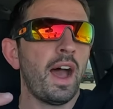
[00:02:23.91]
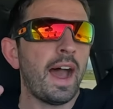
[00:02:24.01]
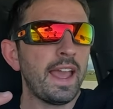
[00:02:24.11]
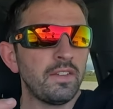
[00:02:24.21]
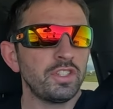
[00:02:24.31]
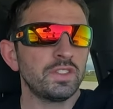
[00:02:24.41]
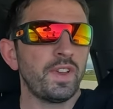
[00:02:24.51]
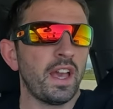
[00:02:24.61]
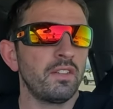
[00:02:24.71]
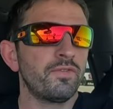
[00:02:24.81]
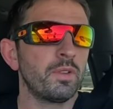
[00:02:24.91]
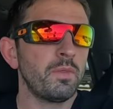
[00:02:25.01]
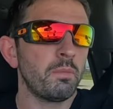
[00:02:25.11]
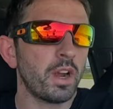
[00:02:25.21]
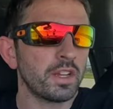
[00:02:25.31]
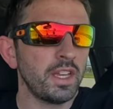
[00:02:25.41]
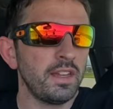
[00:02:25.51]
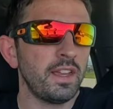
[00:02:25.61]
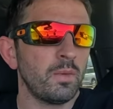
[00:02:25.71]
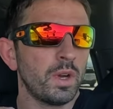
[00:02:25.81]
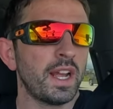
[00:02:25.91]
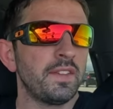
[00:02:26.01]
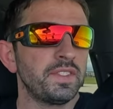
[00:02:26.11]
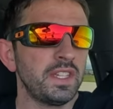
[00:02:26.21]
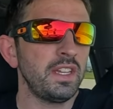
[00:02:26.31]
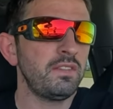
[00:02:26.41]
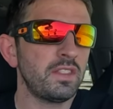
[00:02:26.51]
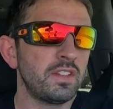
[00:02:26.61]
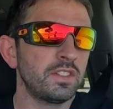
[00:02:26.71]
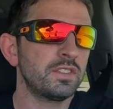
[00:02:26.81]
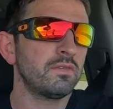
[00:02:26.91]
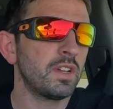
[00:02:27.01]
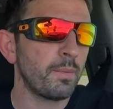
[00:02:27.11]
I have just found from the market and what I've seen that there's,